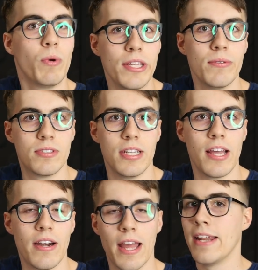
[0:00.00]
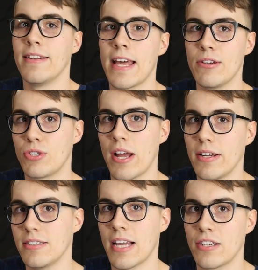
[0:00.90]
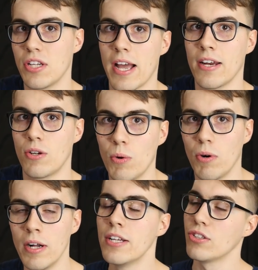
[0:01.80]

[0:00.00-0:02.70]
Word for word: we use the internet. Net neutrality is actually kind of cool.